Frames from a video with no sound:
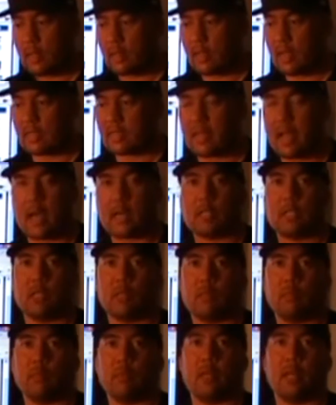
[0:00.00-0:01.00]
That's actually
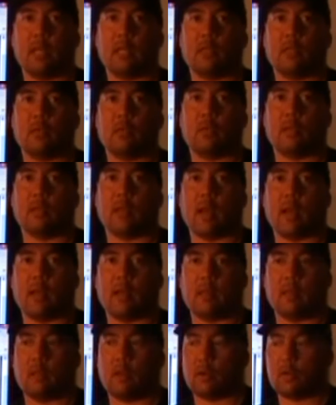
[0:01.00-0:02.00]
the plane doing
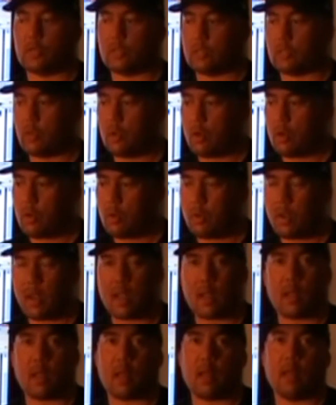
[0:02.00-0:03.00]
that. There's no
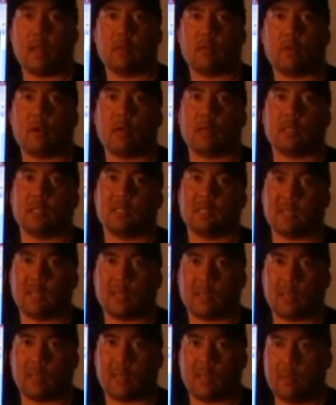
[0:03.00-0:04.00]
aileron
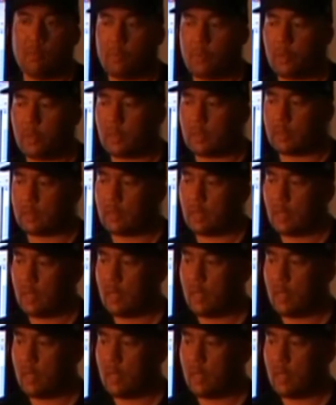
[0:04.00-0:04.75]
stick input.